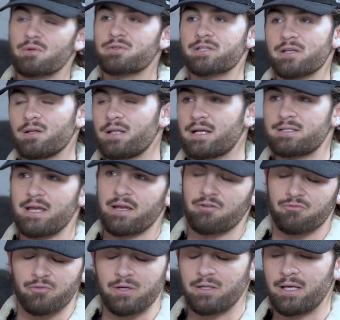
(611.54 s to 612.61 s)
I was still like taking
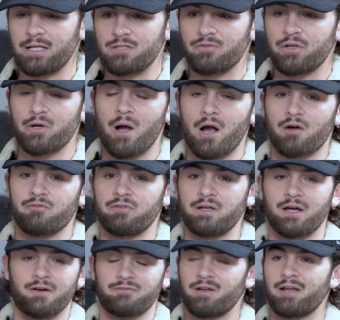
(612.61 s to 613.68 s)
freelance
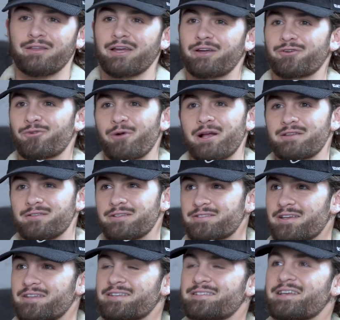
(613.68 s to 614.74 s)
videography off on like
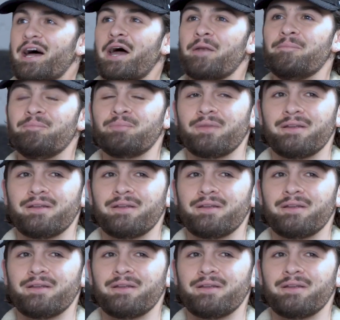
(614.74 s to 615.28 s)
Craigslist on the side to